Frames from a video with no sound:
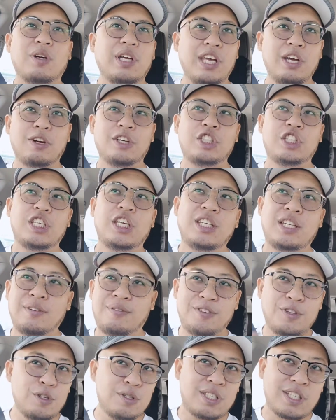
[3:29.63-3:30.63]
or she
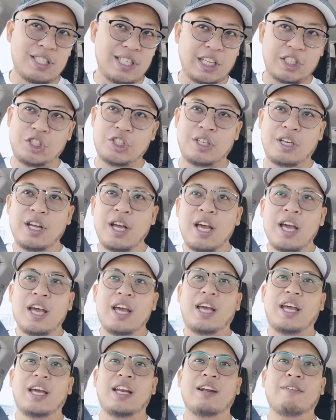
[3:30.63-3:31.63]
diffused the tension
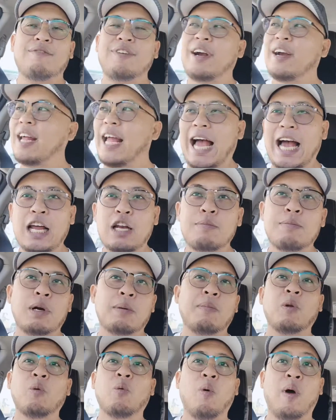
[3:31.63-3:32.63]
in a very
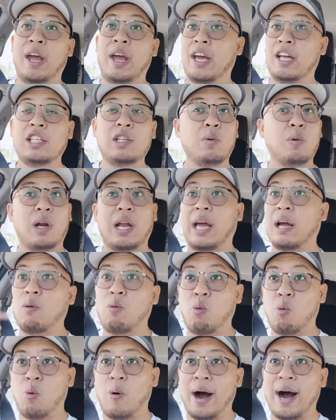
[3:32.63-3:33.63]
admirable way. And you were like,
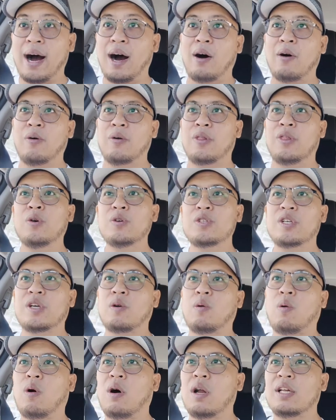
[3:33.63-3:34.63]
wow, those are
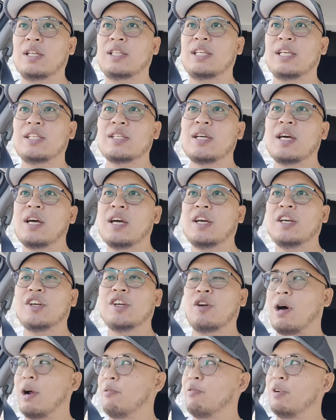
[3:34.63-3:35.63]
qualities,
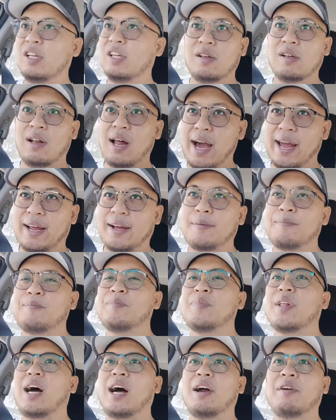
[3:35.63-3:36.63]
I really like.
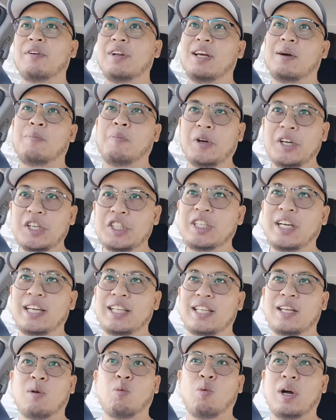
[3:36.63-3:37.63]
I really
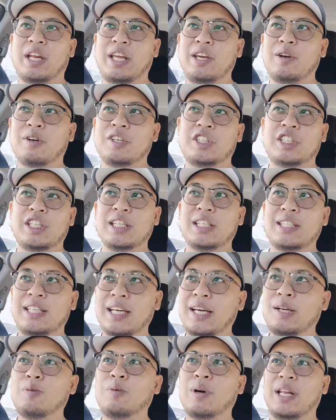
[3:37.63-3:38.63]
appreciated what he or she
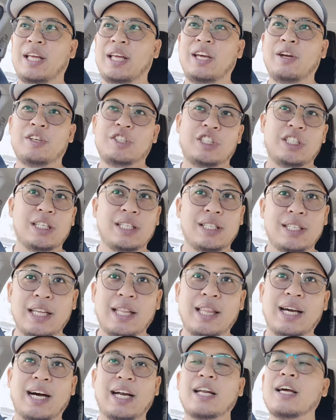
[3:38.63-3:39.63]
did when he or she
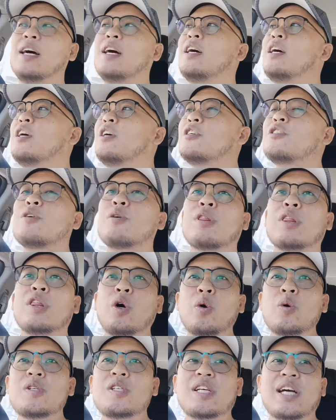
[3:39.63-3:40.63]
did that. So
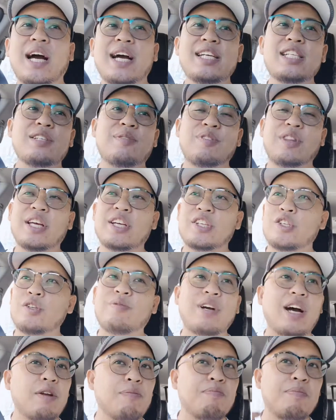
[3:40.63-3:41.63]
those kinds of things, you've
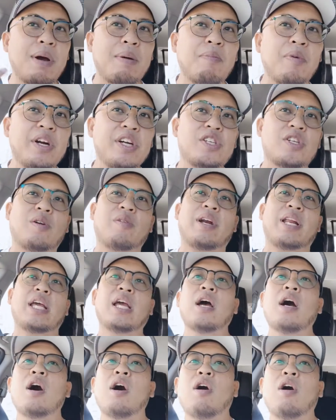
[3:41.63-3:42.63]
got memories already.
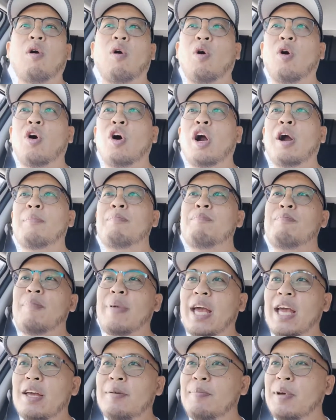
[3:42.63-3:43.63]
Or
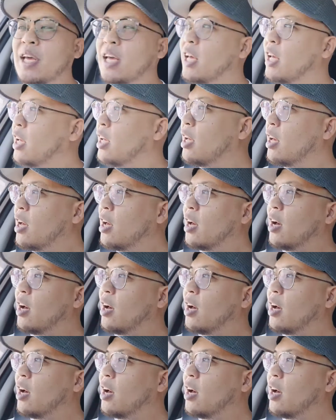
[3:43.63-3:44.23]
maybe